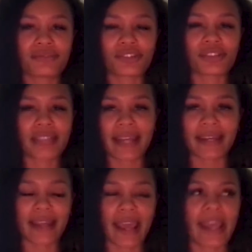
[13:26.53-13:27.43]
just day
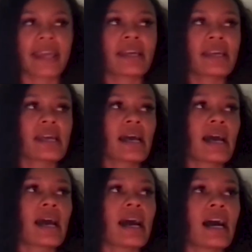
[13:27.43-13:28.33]
to day.
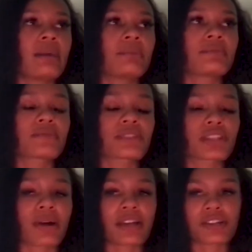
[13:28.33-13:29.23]
Right.
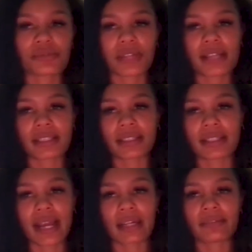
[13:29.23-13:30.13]
So I just realized like
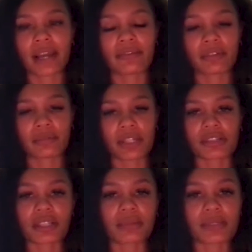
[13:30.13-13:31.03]
the 9 to 5 for me
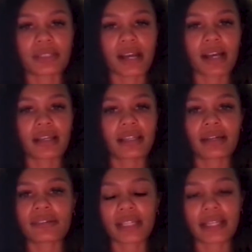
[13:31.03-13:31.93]
just like was not it.
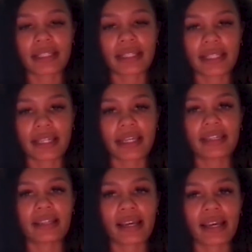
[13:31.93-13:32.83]
I was like,
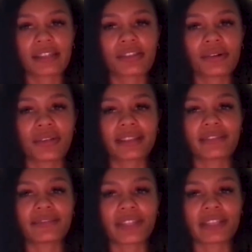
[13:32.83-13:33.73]
I don't like
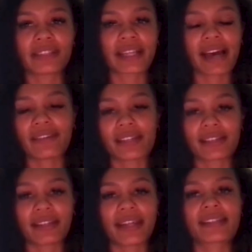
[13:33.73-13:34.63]
the feeling of like having
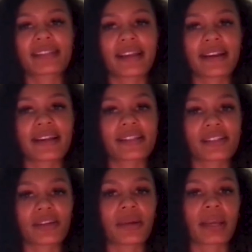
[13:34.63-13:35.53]
Sunday scaries
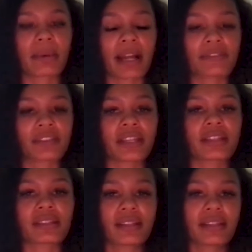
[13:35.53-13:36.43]
and knowing I'm gonna have to
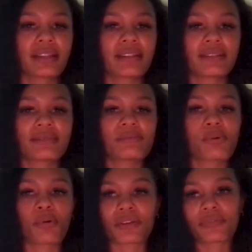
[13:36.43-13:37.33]
like
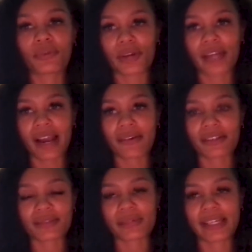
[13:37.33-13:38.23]
pour 40
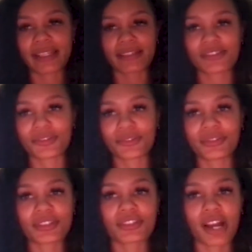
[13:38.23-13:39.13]
hours a week into
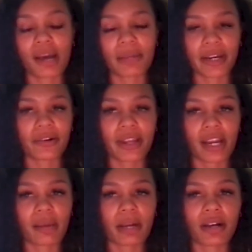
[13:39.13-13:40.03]
this job that I don't
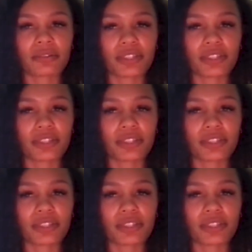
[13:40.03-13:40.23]
care about,